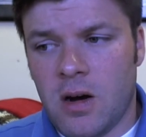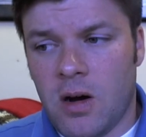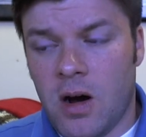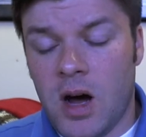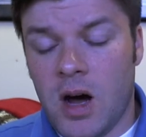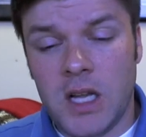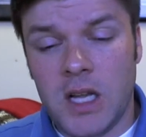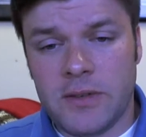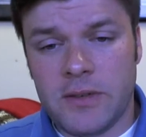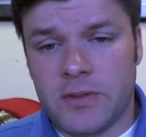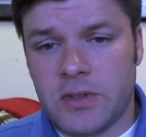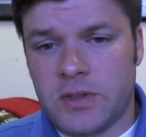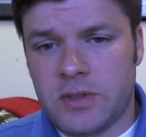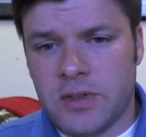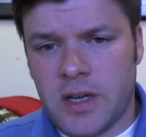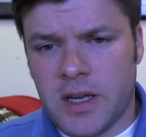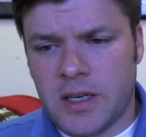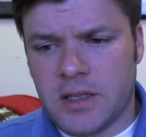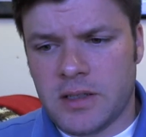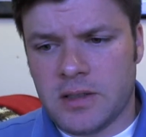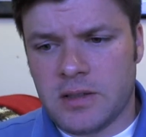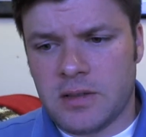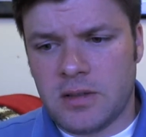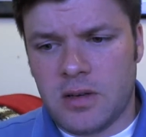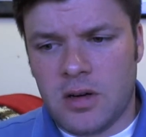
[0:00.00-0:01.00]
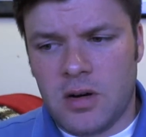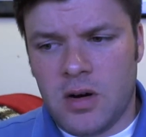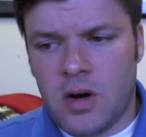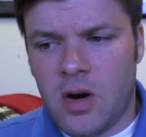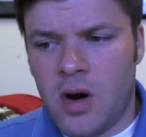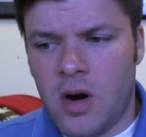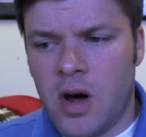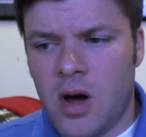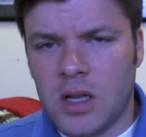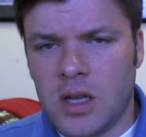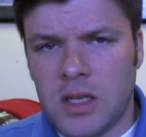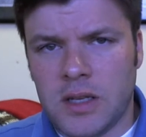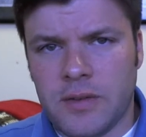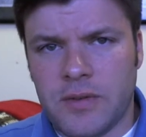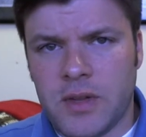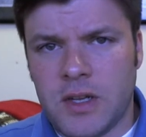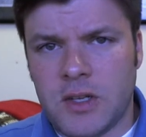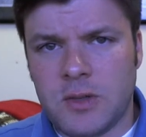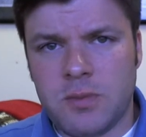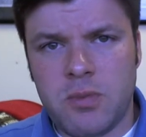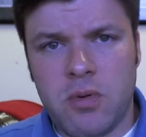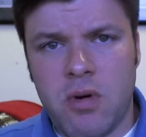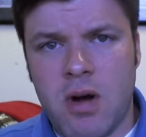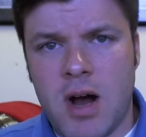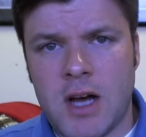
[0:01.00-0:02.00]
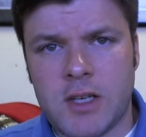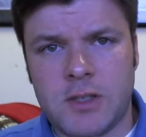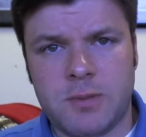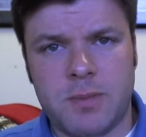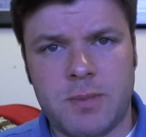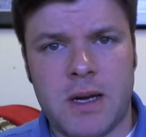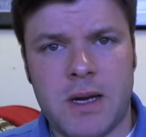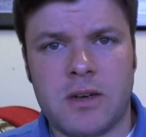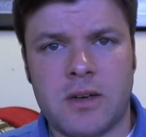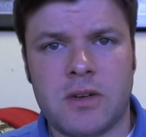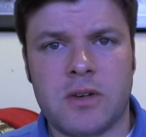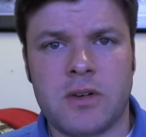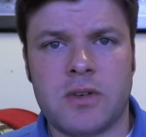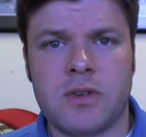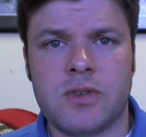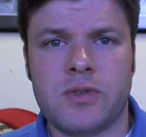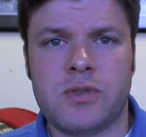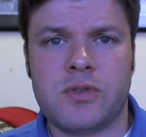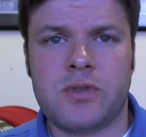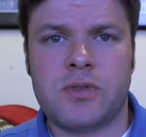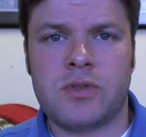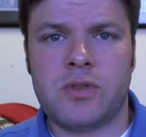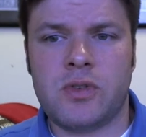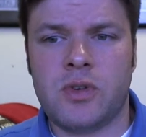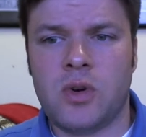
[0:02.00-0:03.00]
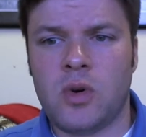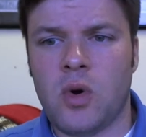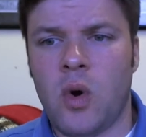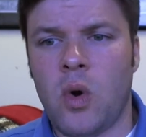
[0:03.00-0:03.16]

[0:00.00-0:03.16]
All of a sudden, all of these prospectors,